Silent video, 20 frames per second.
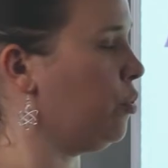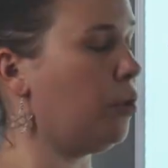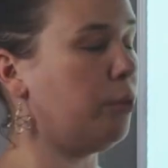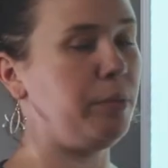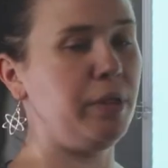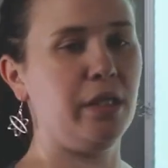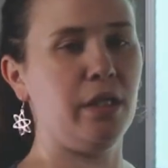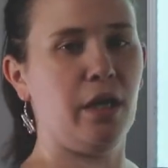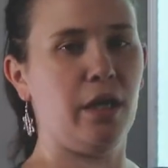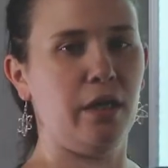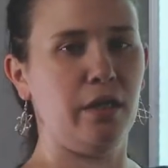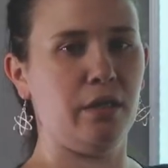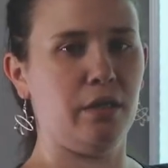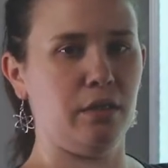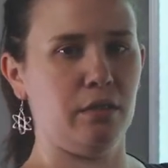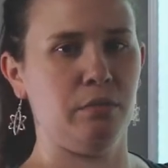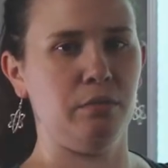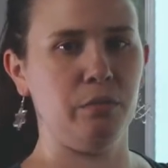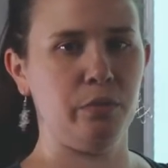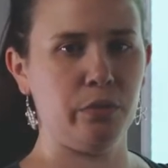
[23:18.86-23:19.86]
bromine
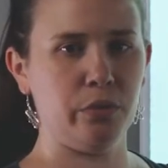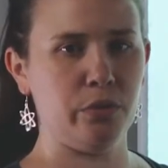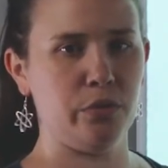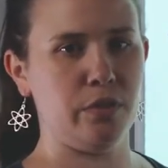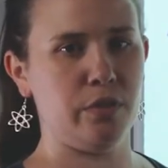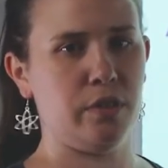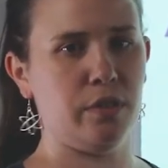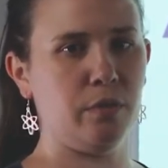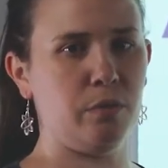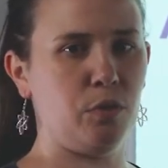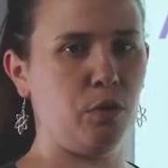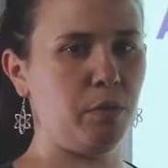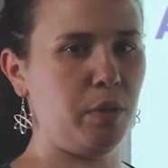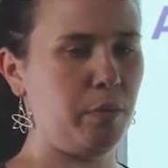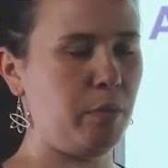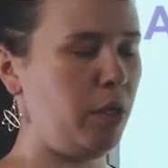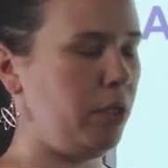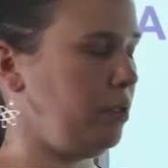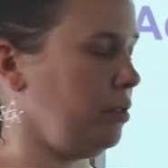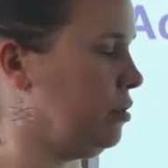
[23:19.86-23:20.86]
ion producing a
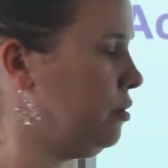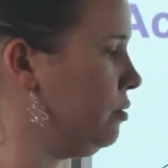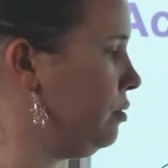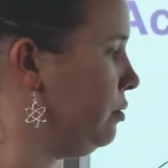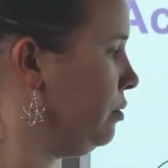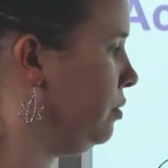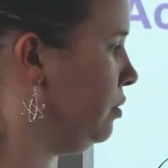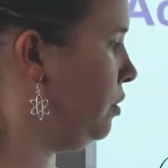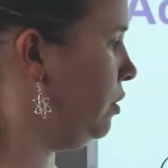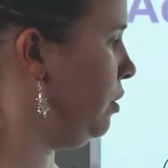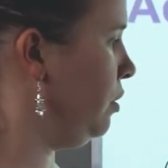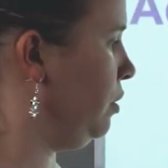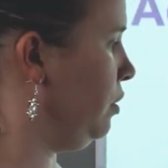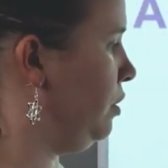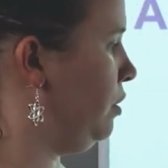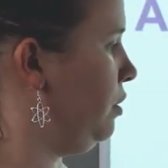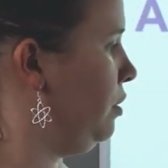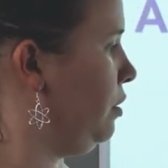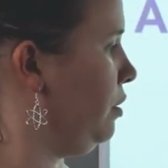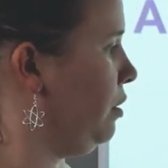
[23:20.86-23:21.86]
bromine molecule.
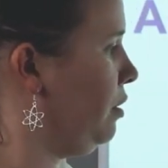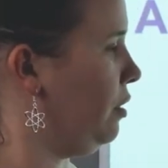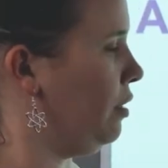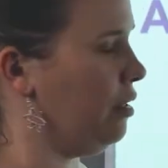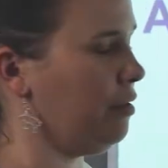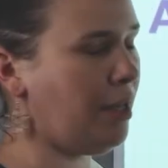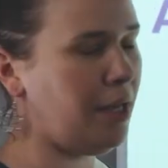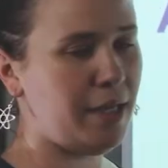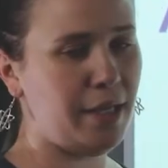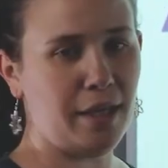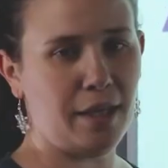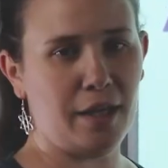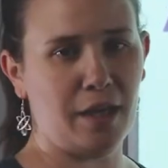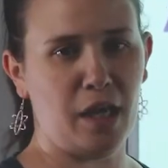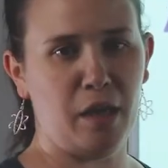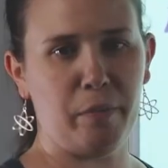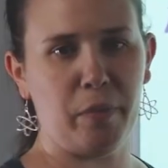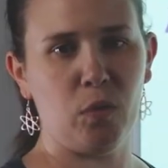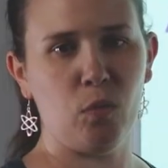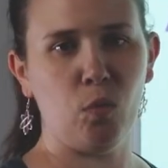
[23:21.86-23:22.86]
Now that can't
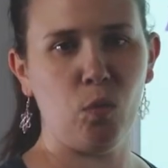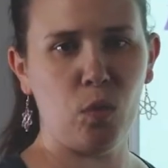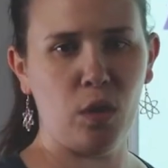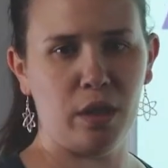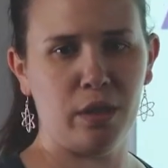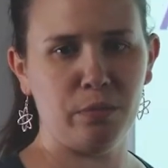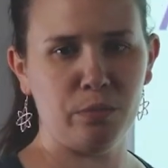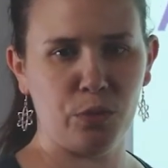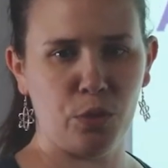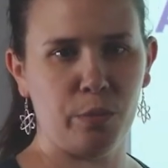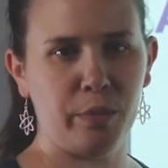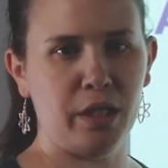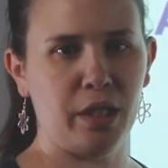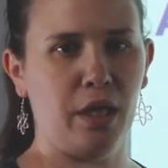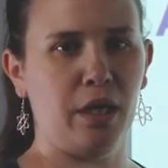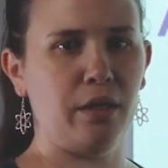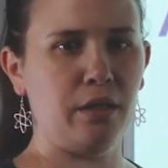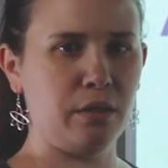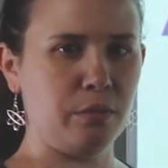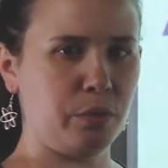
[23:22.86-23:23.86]
happen. 1 bromine
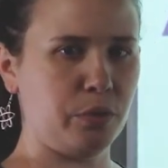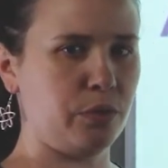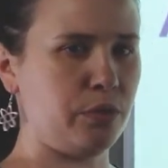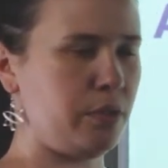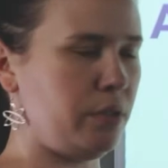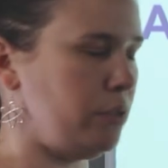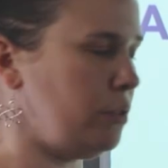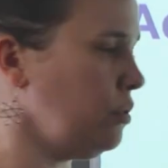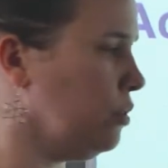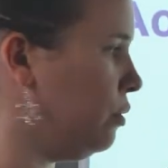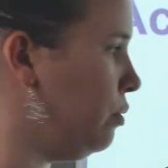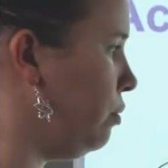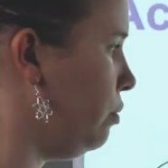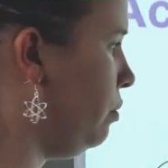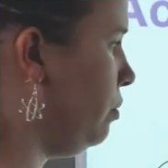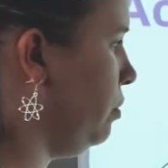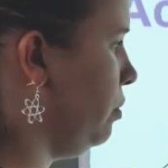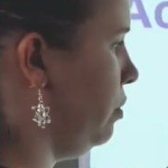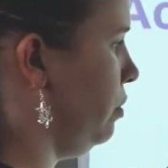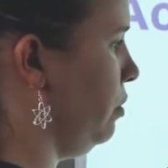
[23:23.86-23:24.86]
ion producing
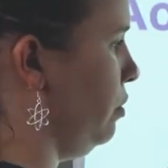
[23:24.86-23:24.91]
2